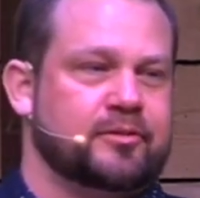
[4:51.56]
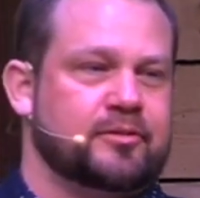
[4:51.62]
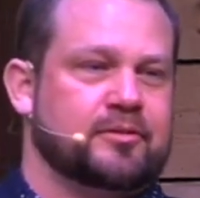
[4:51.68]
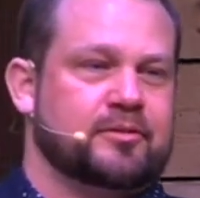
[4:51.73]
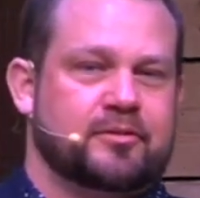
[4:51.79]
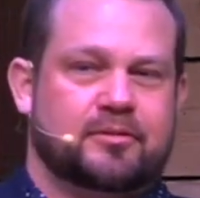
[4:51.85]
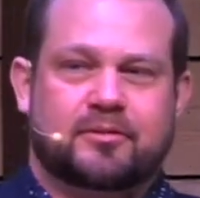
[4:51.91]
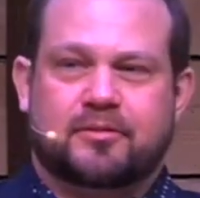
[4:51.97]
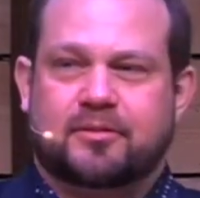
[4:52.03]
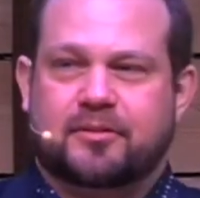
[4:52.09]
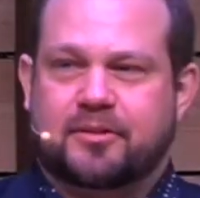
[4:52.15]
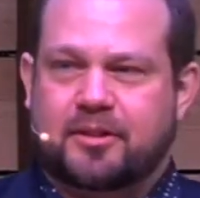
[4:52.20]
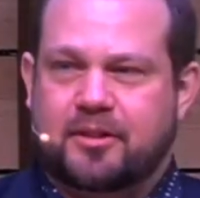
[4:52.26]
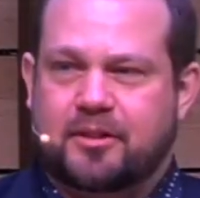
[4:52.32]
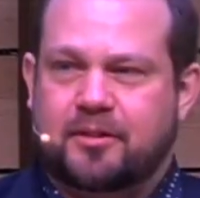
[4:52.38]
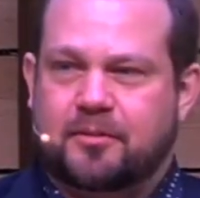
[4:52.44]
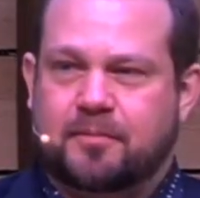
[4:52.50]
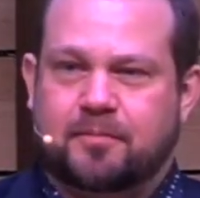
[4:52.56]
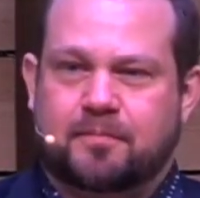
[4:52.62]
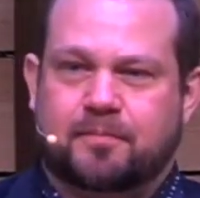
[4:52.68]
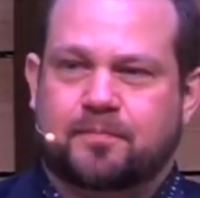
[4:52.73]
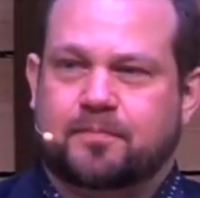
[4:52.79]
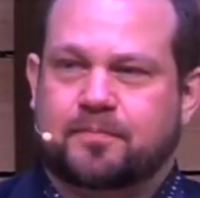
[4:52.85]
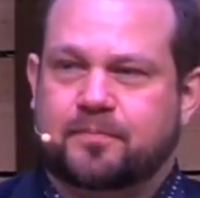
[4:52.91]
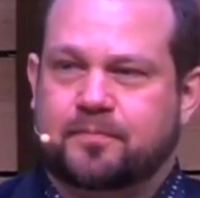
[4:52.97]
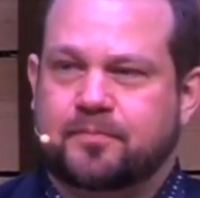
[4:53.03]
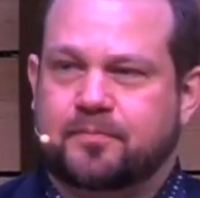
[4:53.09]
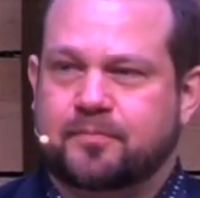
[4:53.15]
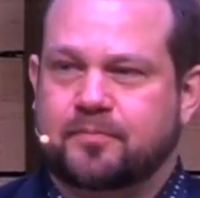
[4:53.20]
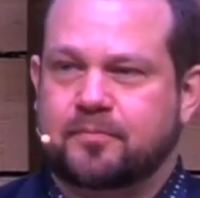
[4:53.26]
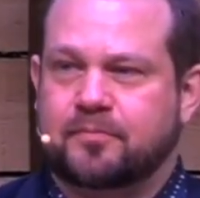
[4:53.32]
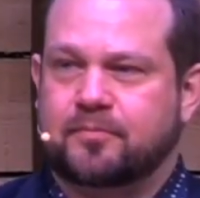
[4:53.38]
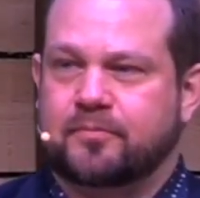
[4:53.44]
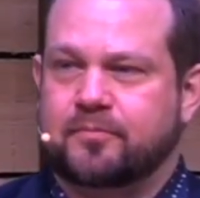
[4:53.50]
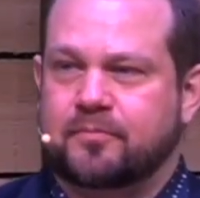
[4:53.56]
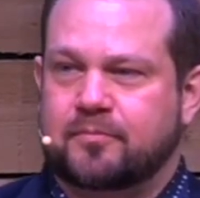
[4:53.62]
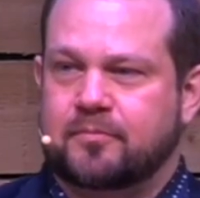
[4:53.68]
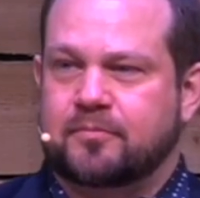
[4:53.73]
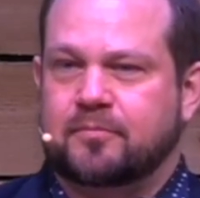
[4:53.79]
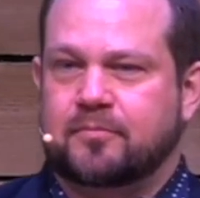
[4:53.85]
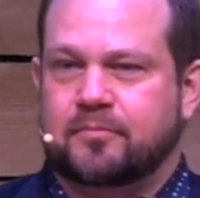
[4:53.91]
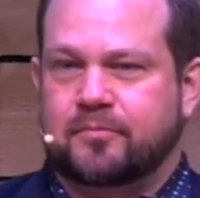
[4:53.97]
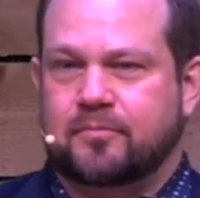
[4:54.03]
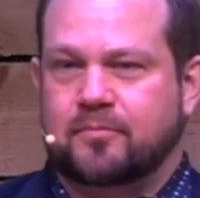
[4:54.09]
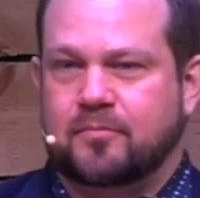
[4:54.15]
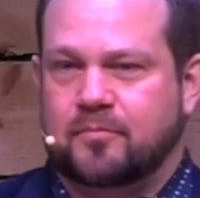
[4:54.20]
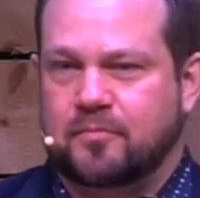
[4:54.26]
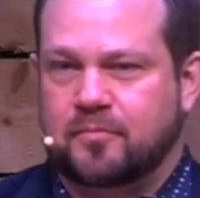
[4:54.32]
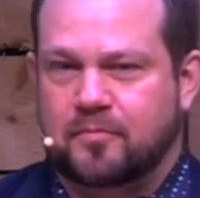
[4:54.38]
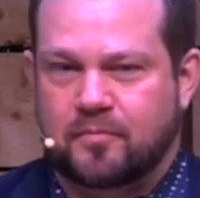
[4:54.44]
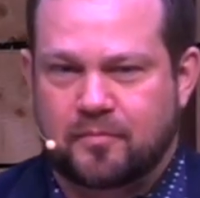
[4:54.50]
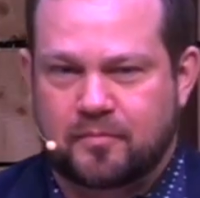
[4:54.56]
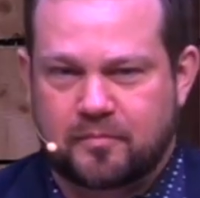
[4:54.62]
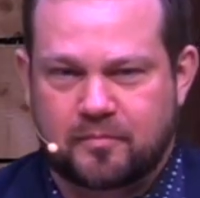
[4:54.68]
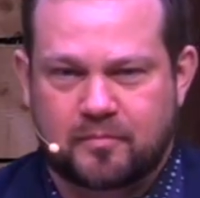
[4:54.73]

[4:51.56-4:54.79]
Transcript: No one is speaking in this clip.